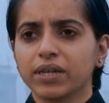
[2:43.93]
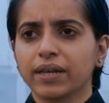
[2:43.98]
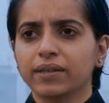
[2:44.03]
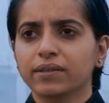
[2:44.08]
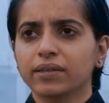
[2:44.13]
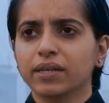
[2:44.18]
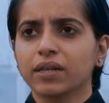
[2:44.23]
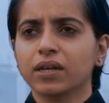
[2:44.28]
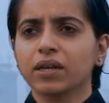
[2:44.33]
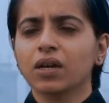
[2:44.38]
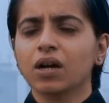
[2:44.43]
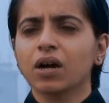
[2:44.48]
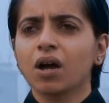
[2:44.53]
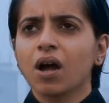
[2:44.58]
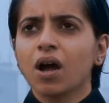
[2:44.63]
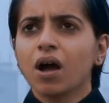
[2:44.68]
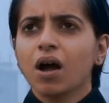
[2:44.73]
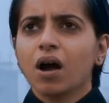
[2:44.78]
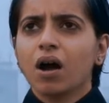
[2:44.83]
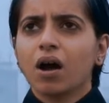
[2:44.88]
I think,
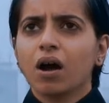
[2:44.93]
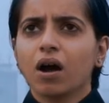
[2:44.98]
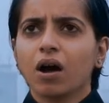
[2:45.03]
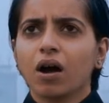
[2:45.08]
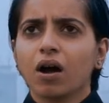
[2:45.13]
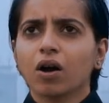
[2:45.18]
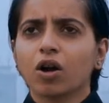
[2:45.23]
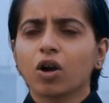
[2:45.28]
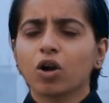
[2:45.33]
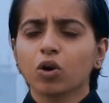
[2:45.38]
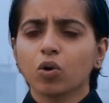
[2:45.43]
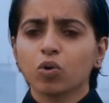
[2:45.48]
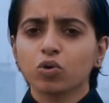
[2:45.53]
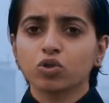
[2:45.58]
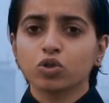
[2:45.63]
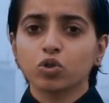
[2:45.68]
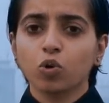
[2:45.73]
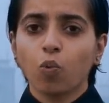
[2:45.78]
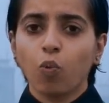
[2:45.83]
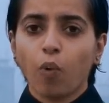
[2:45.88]

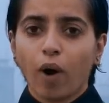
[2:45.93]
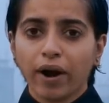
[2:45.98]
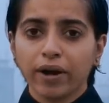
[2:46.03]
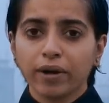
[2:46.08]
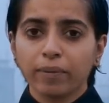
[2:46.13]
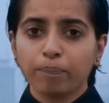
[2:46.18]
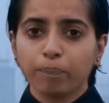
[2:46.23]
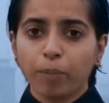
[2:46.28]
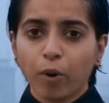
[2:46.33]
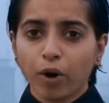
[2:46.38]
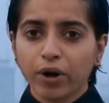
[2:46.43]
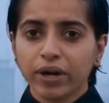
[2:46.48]
close to $1